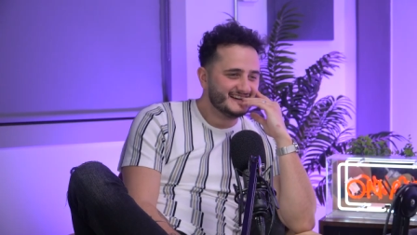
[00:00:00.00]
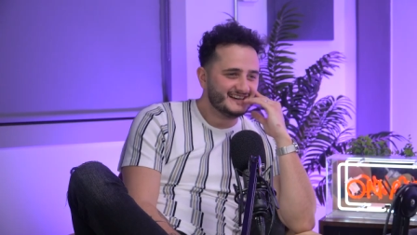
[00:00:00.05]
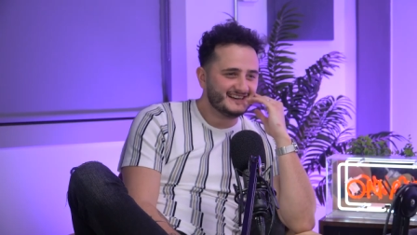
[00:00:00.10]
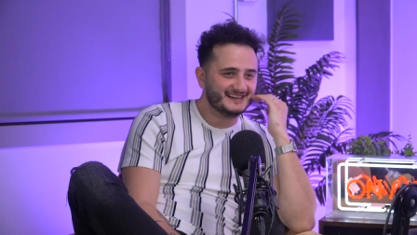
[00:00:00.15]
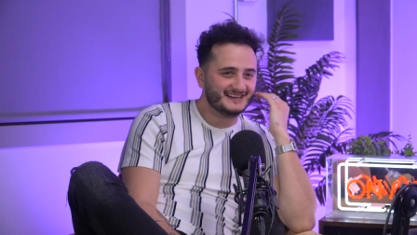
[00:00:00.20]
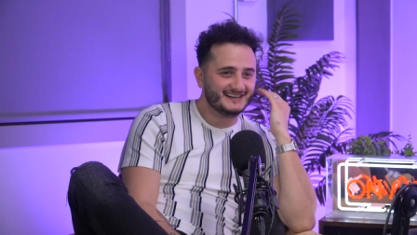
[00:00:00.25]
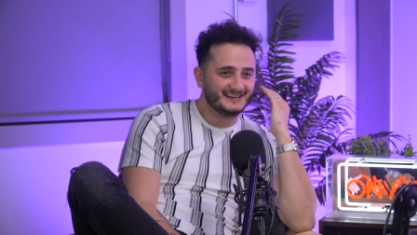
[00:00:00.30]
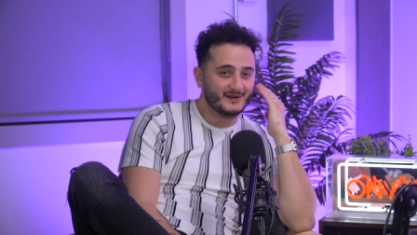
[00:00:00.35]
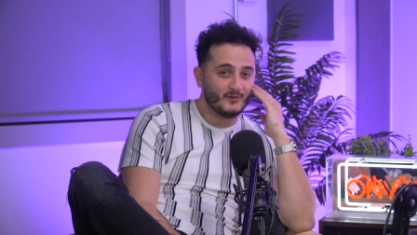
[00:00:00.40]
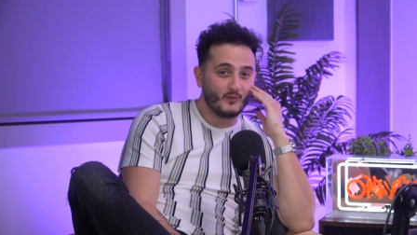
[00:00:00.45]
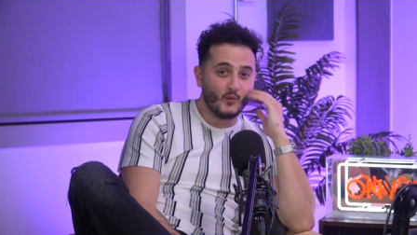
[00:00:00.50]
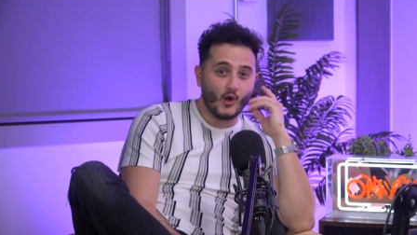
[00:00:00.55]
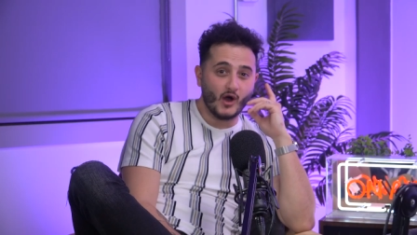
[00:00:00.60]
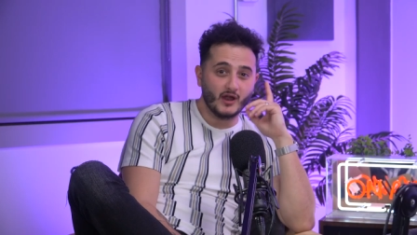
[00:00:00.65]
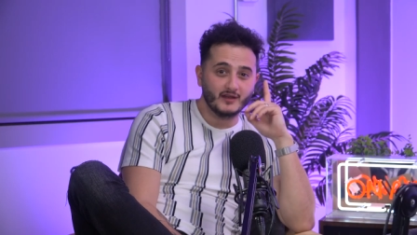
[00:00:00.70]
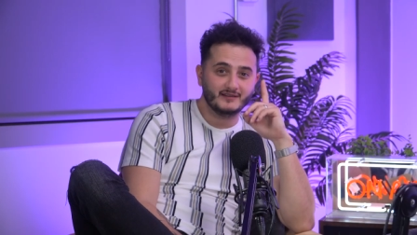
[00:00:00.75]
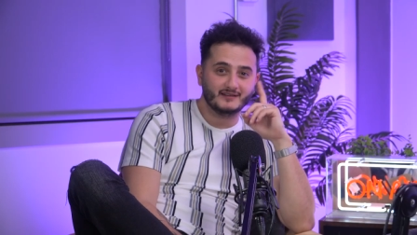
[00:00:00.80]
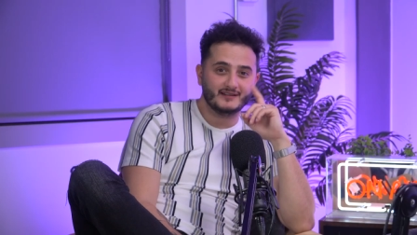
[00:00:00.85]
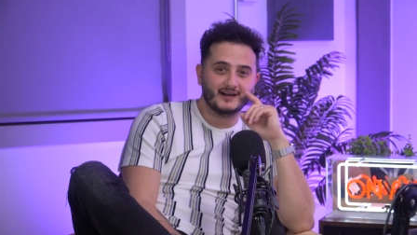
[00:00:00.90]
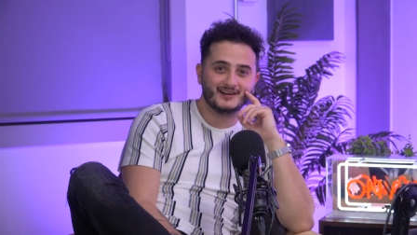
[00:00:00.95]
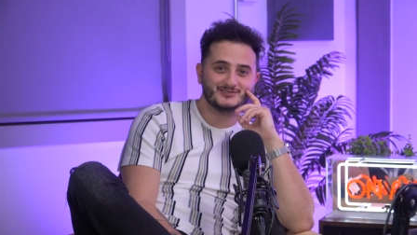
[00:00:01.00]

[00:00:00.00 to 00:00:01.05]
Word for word: Uh, um, one.